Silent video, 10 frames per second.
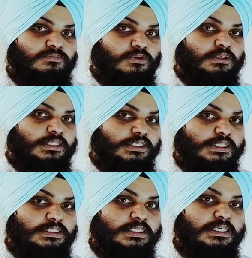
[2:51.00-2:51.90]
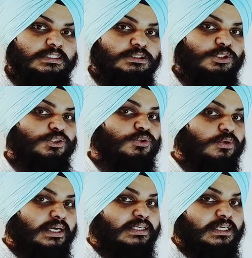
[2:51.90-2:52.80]
for the resistance, you
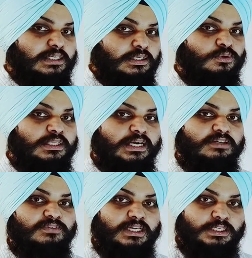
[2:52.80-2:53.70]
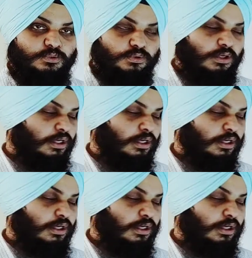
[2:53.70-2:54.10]
can include that value.